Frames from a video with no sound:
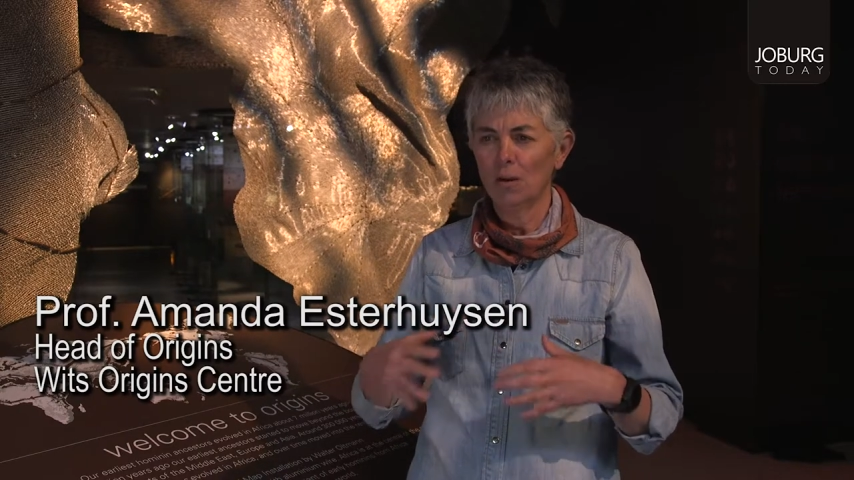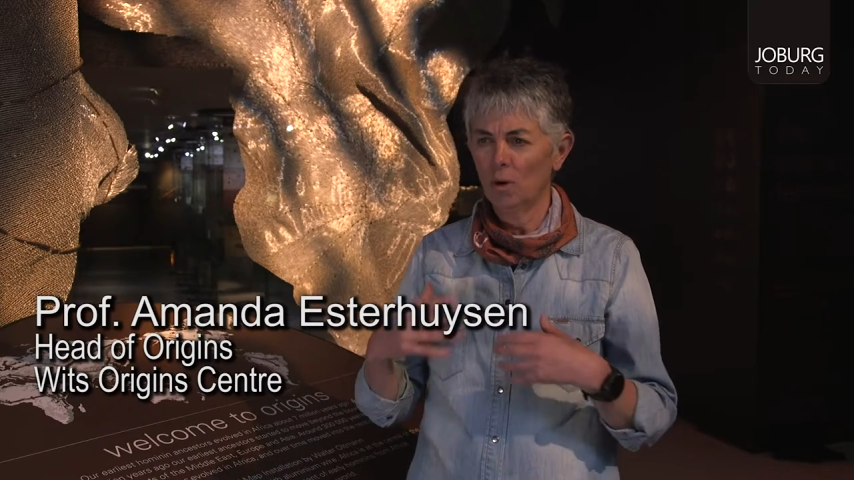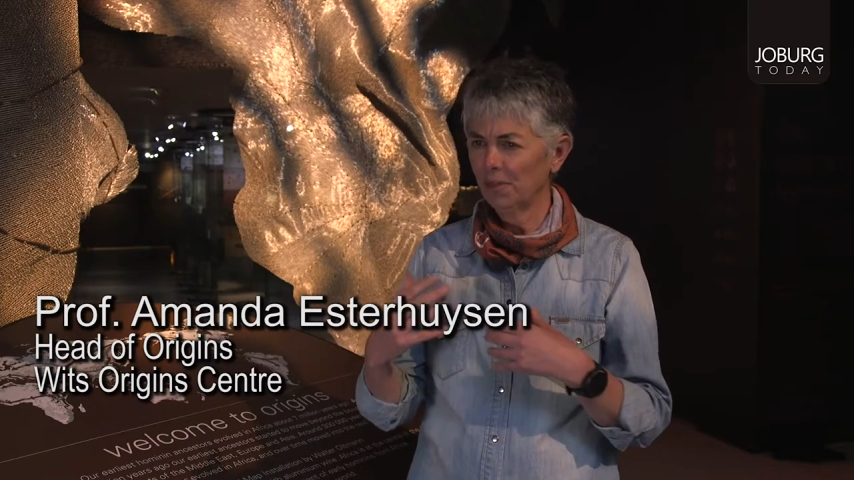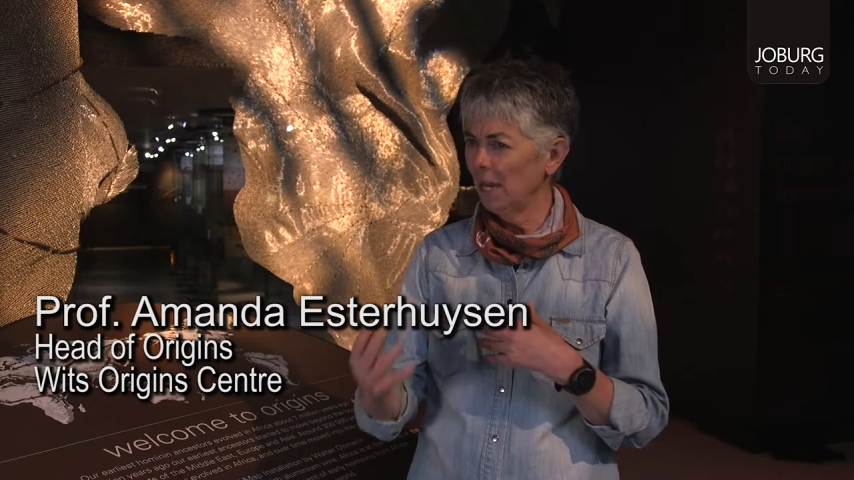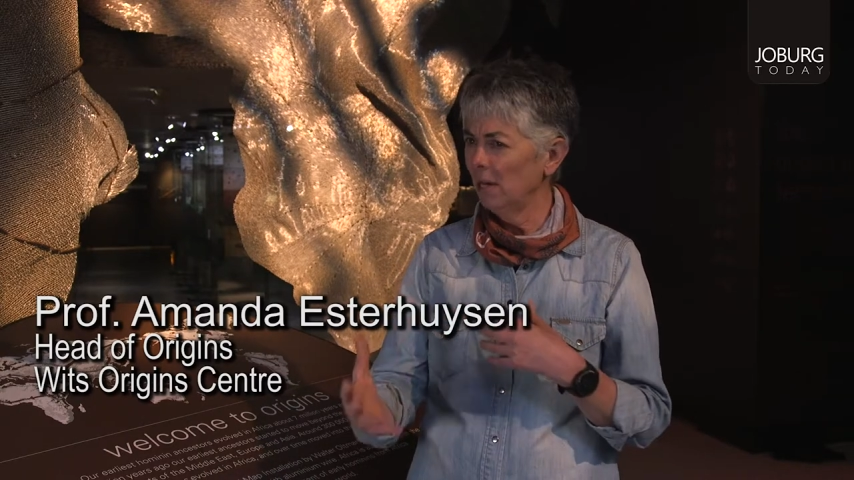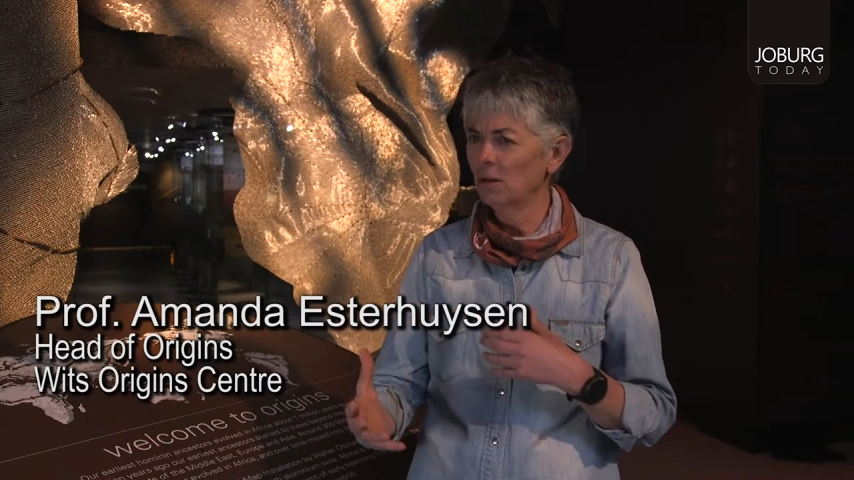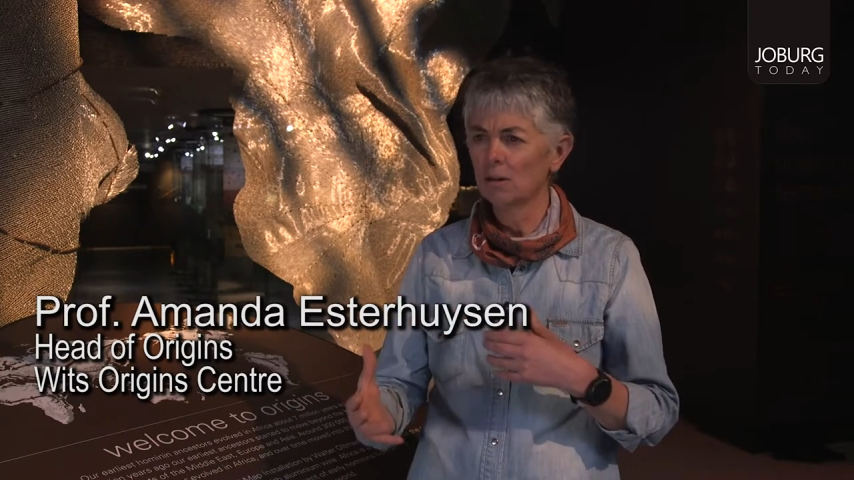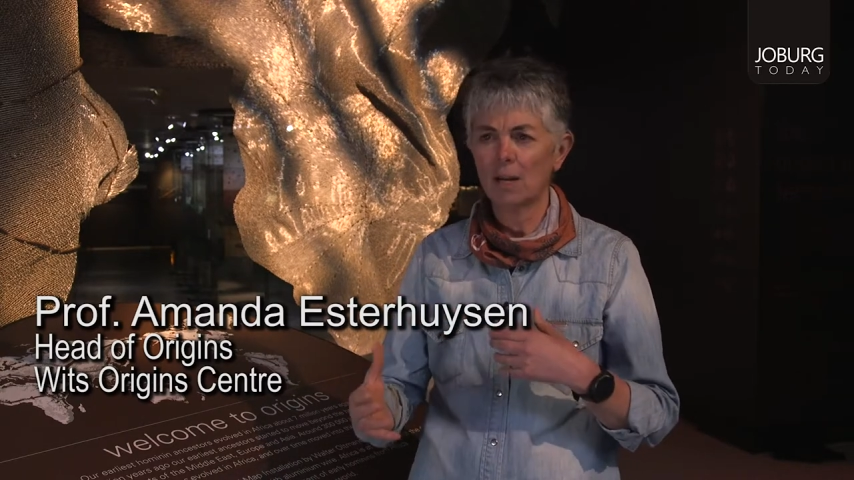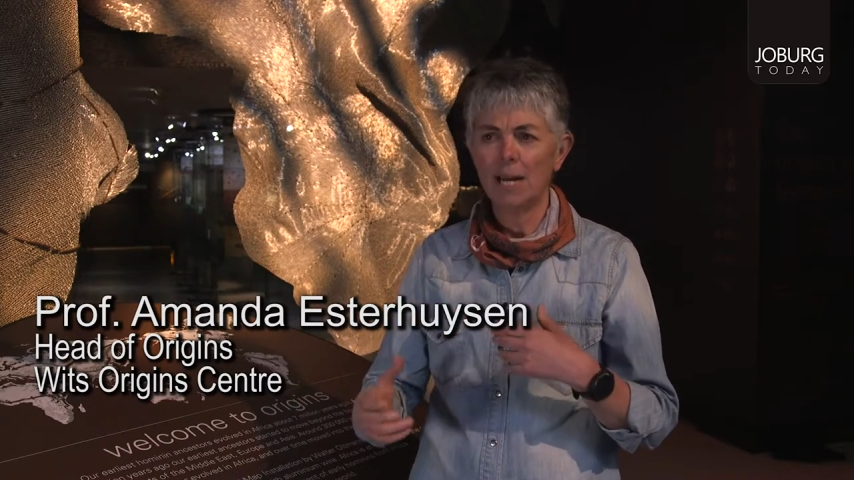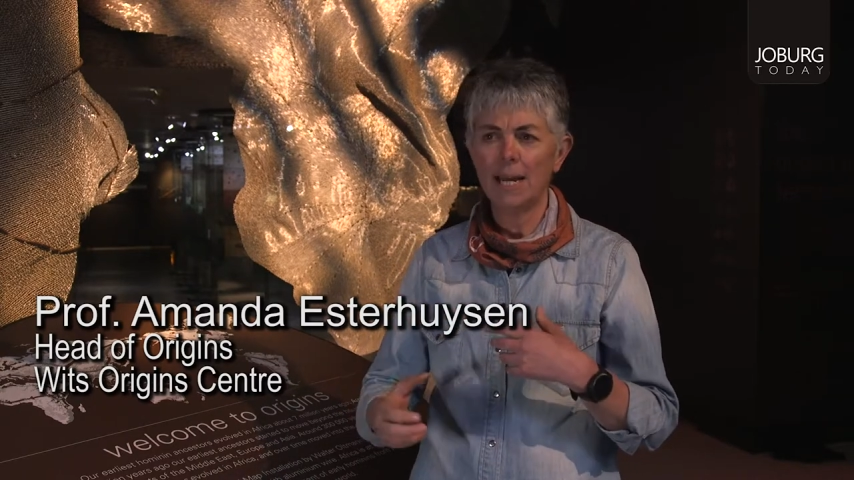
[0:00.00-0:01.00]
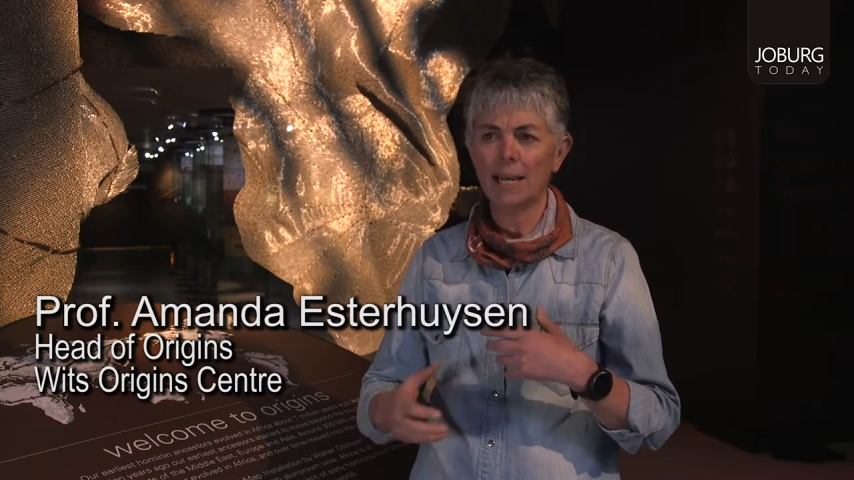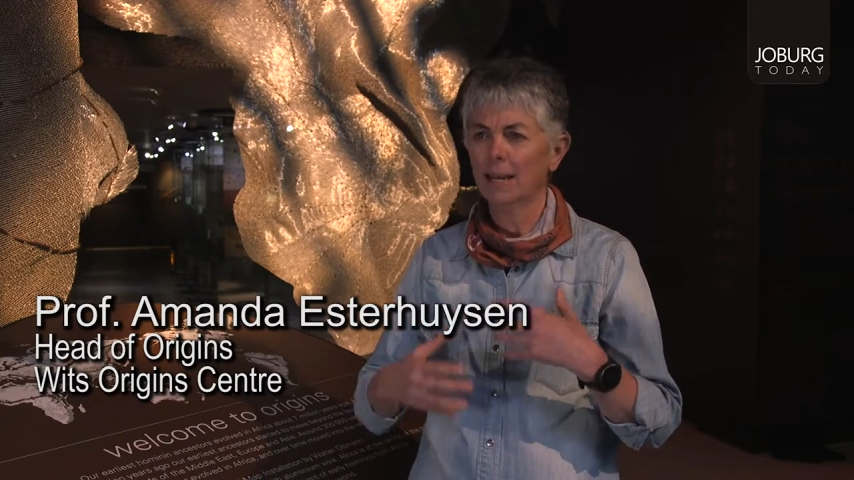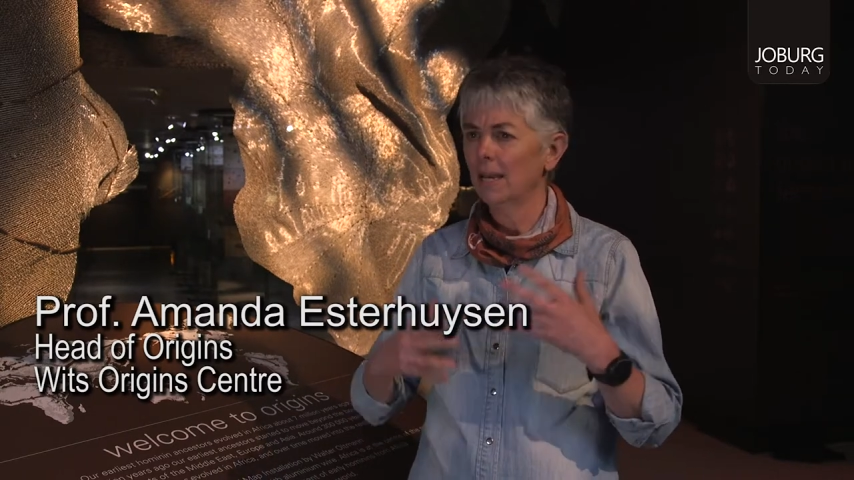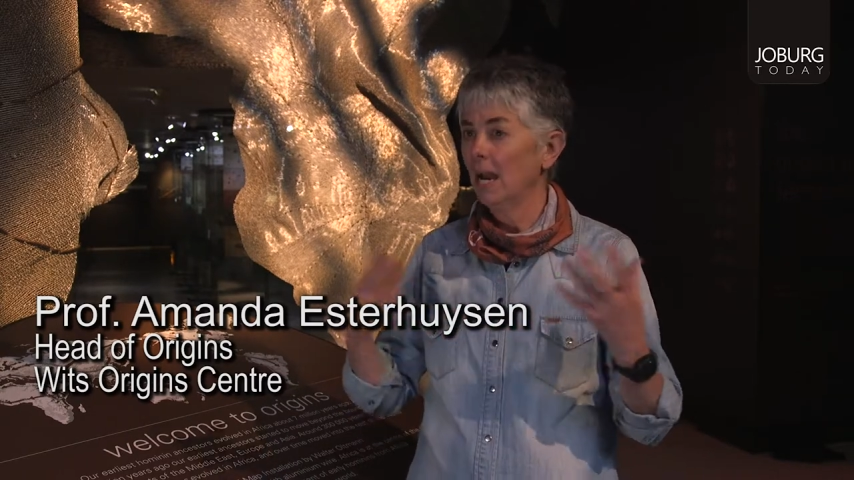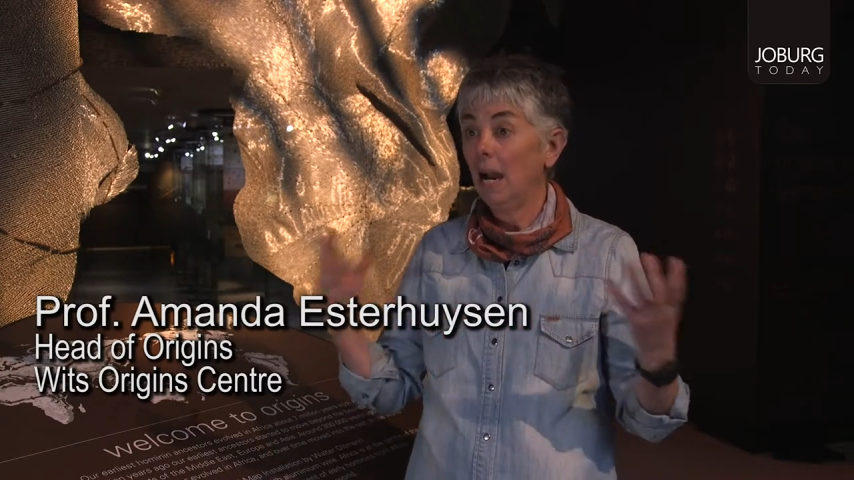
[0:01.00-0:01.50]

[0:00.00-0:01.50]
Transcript: what they look like,